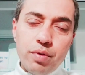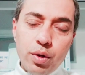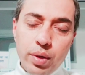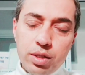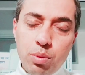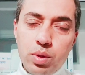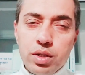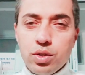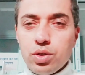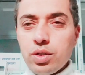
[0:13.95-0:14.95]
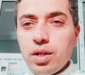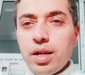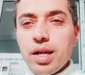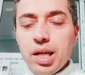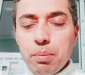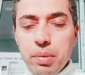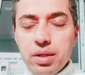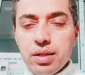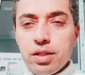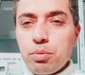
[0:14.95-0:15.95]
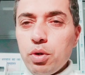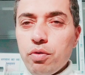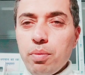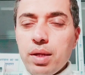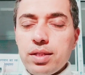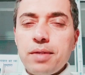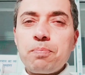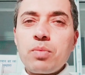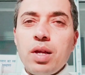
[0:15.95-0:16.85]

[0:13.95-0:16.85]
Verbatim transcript: We're going to explore this in a bit in this beautiful blessing.